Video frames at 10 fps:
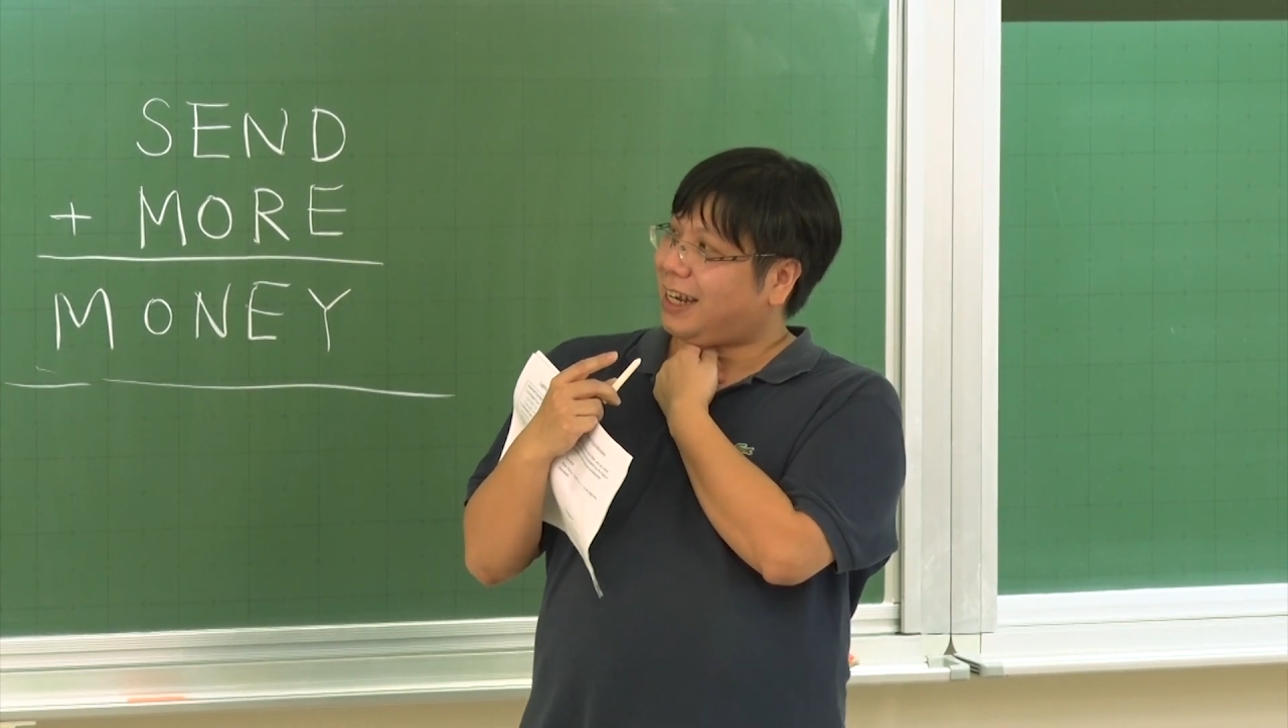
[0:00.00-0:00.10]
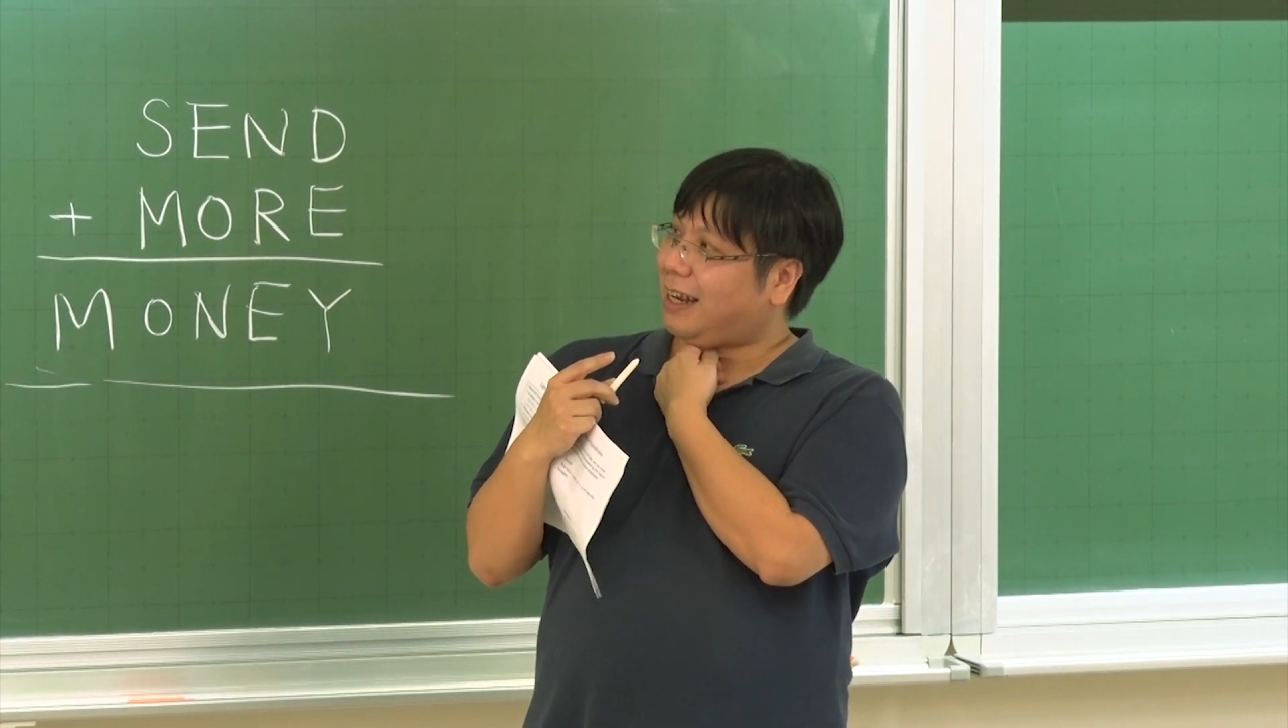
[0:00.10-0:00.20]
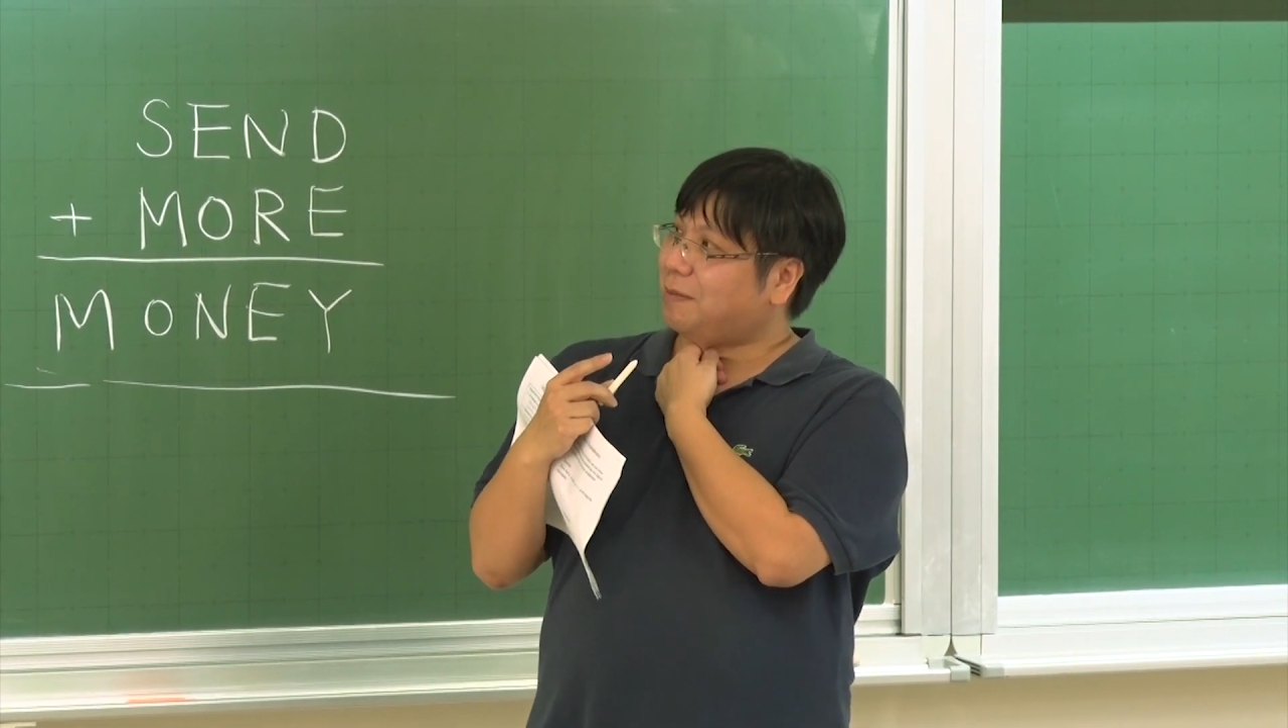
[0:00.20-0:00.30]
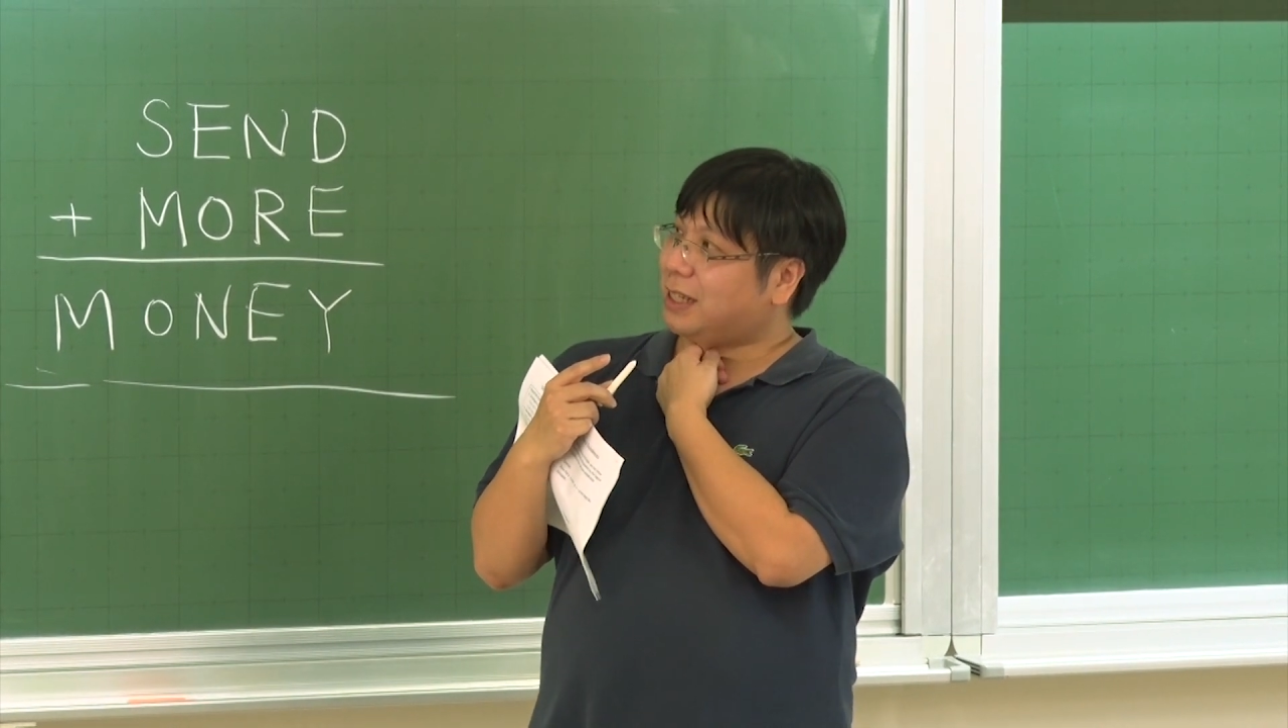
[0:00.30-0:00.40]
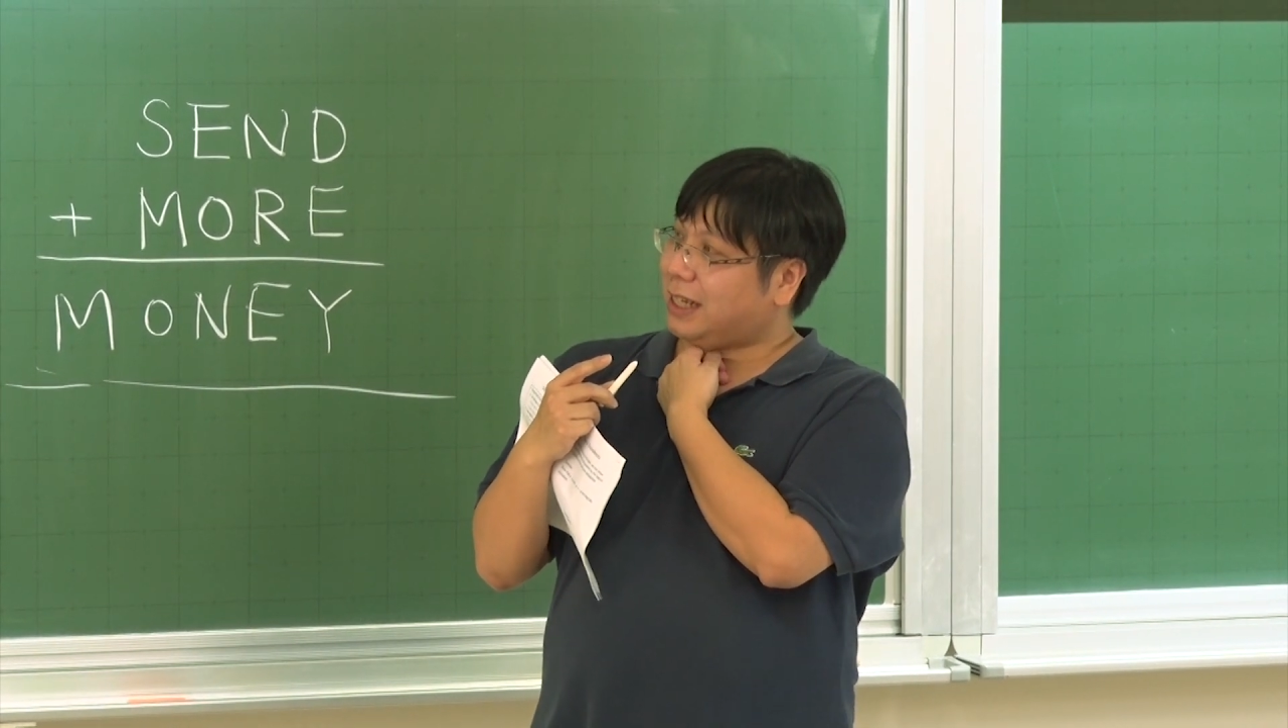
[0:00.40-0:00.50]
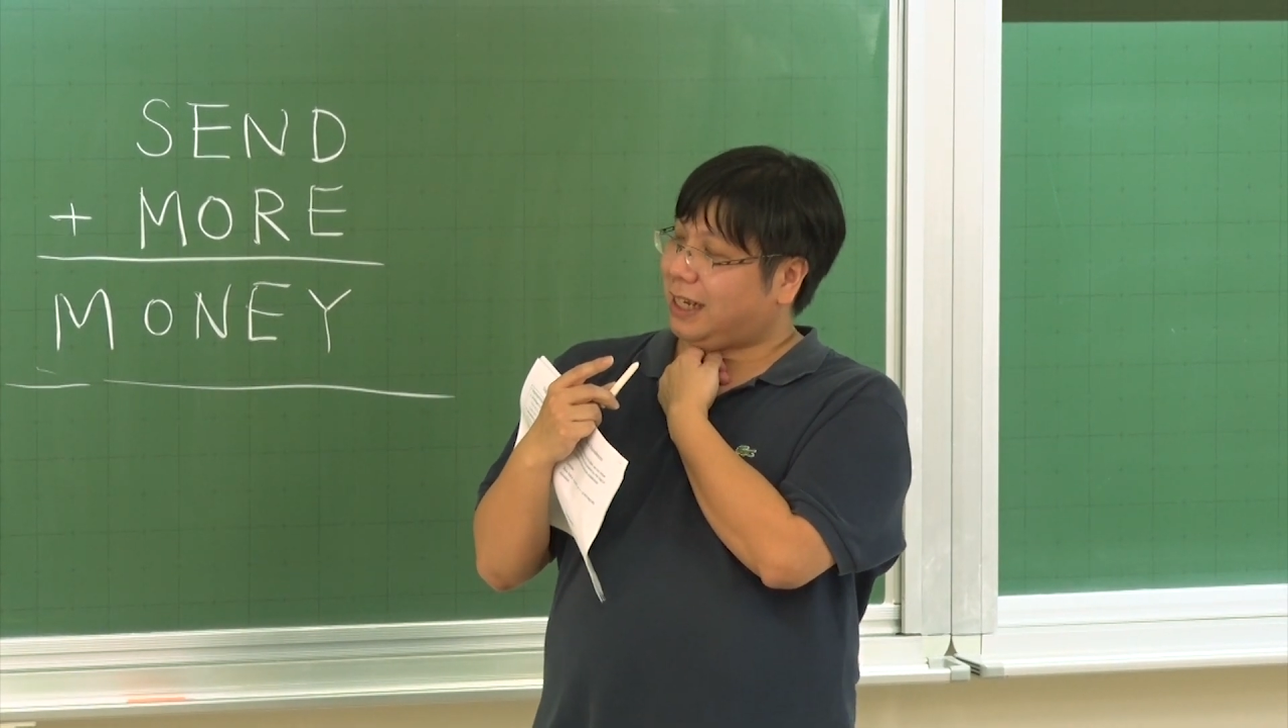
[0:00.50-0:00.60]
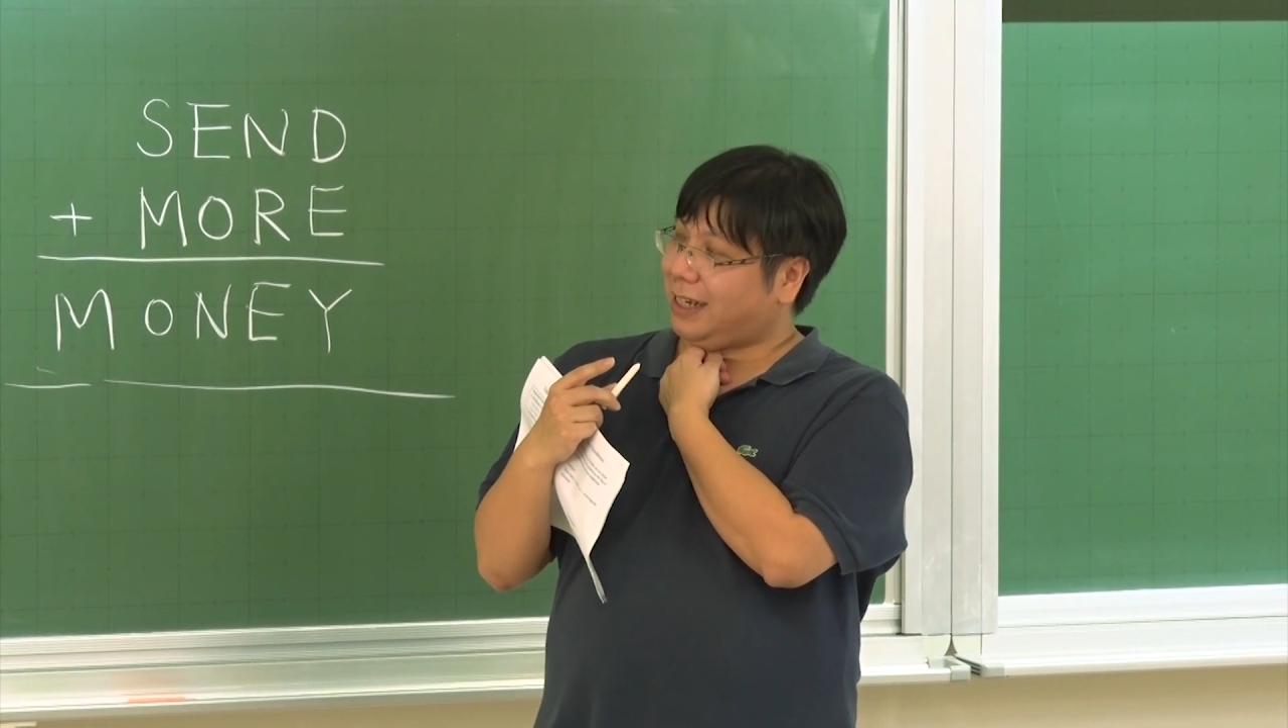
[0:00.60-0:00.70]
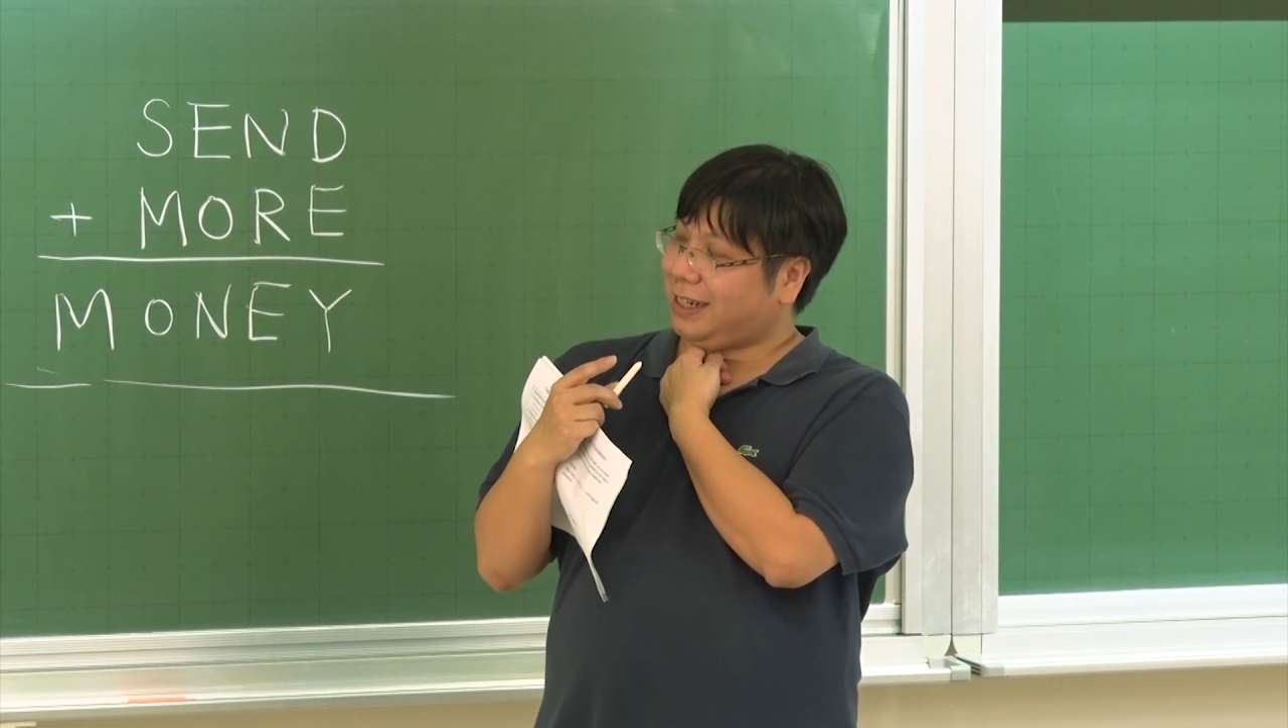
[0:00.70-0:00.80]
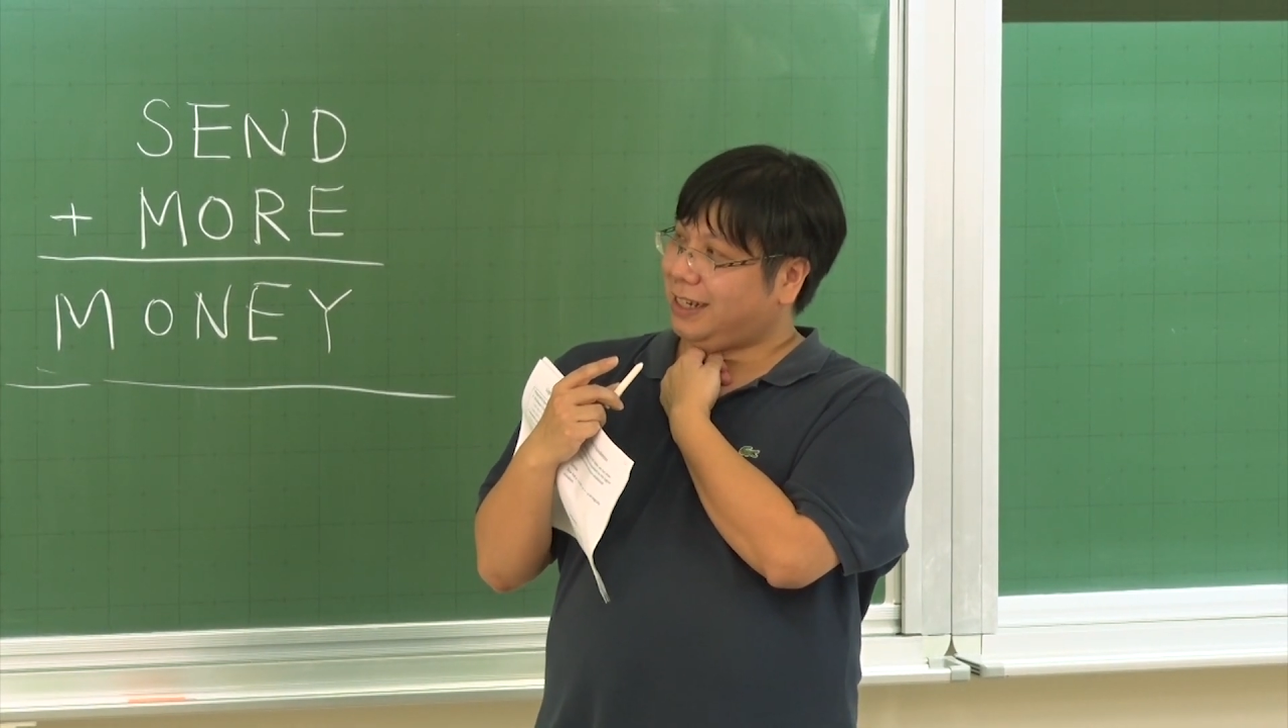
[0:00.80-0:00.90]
Let me see.